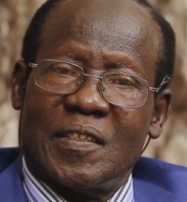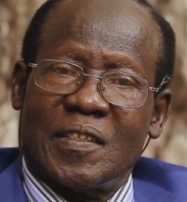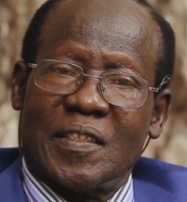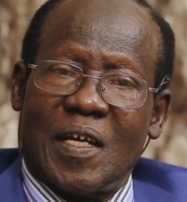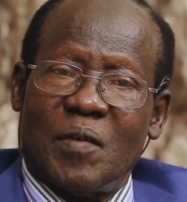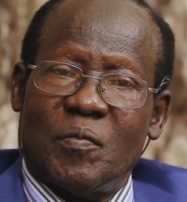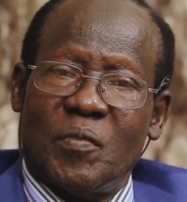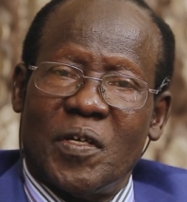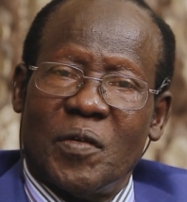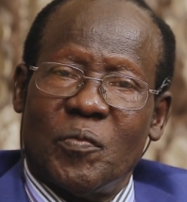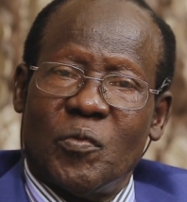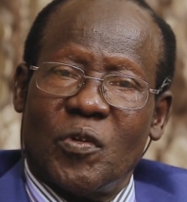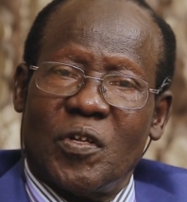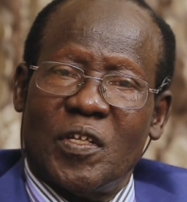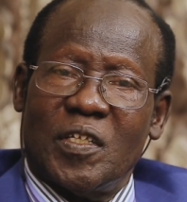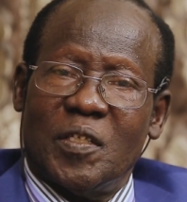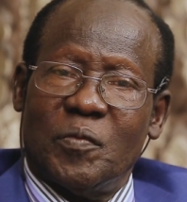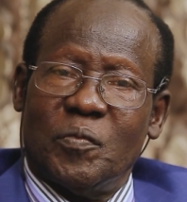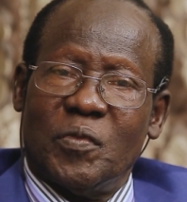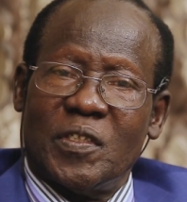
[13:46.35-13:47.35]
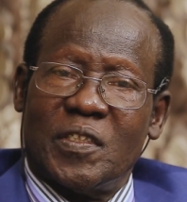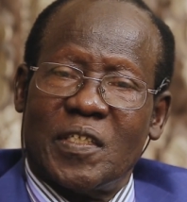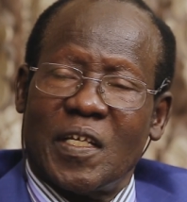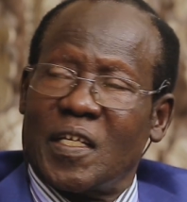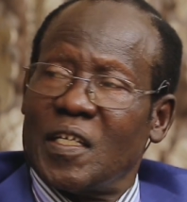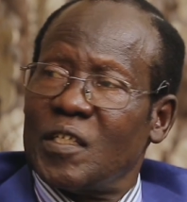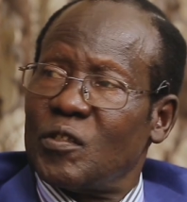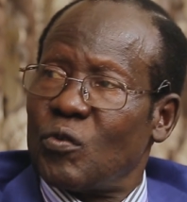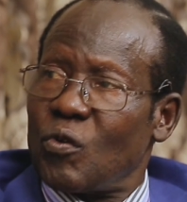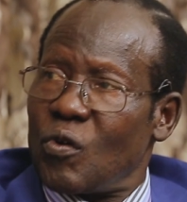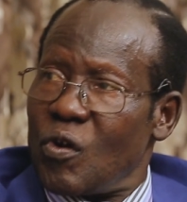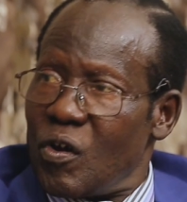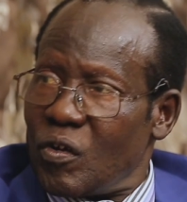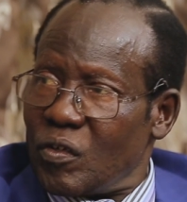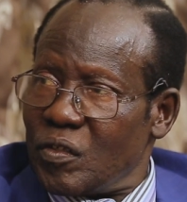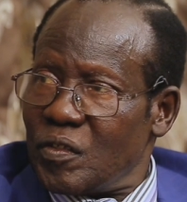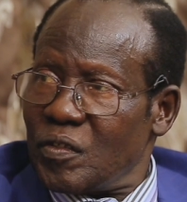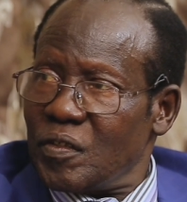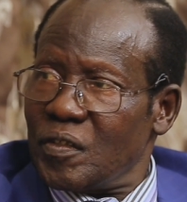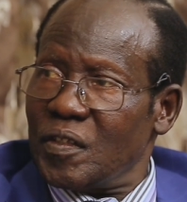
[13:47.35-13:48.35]
Some have already been taken to
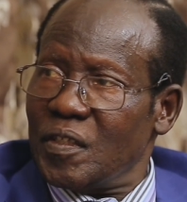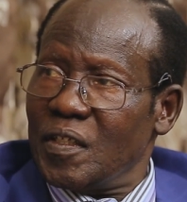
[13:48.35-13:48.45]
court,